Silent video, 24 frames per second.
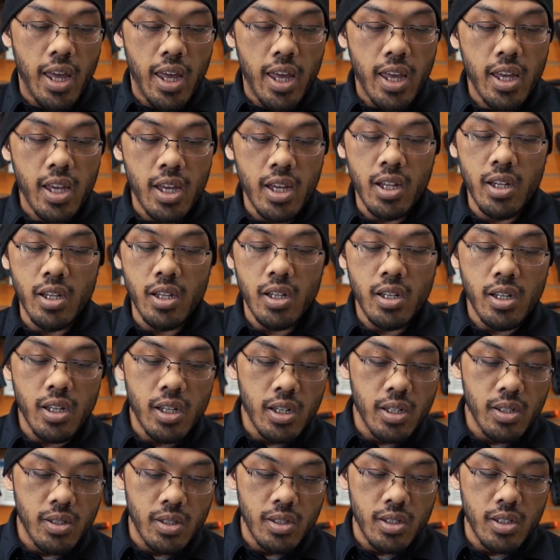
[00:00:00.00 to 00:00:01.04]

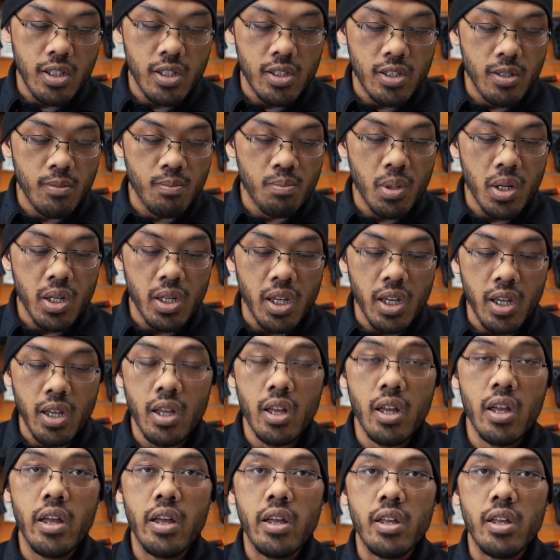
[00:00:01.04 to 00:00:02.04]
and decent bucking.